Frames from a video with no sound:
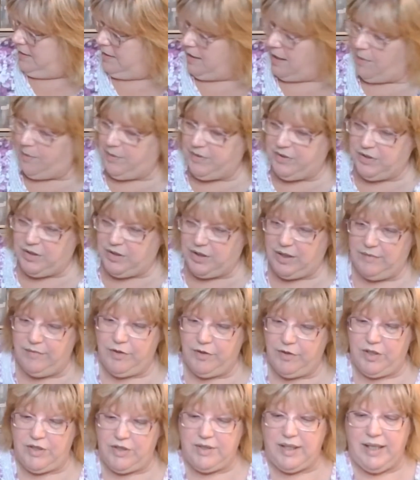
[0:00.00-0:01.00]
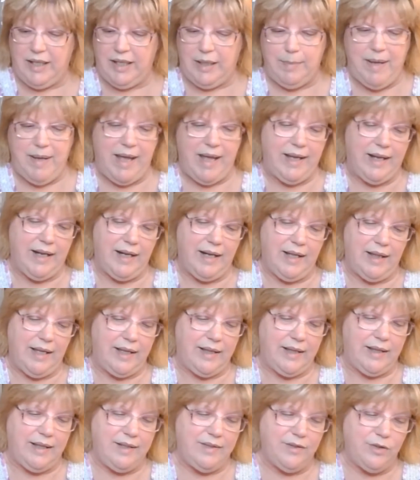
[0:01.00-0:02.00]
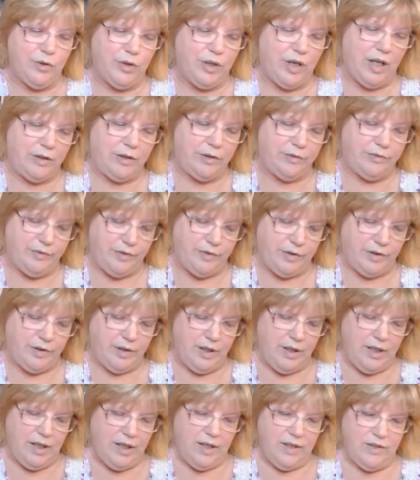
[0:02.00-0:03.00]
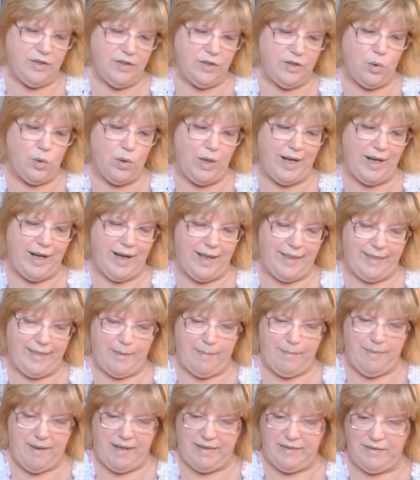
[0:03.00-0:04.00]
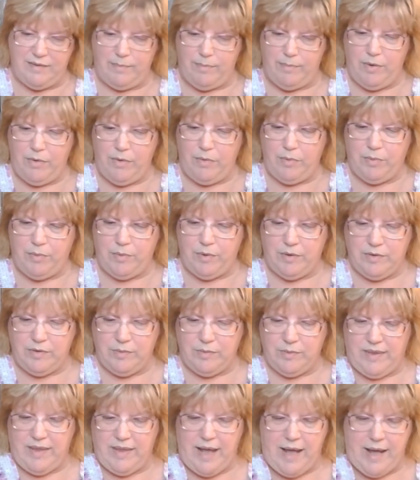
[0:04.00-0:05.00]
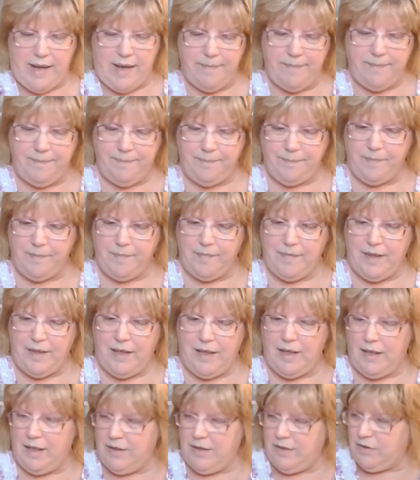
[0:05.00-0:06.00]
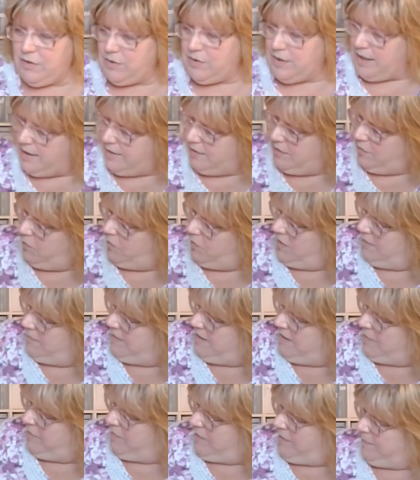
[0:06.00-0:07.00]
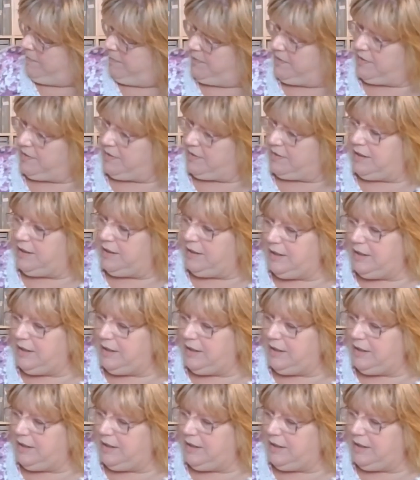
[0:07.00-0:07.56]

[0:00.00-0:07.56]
I was looking for just a kitty bag, and I like things that are colorful. So I got the best of both worlds with that. So that is one of my whips.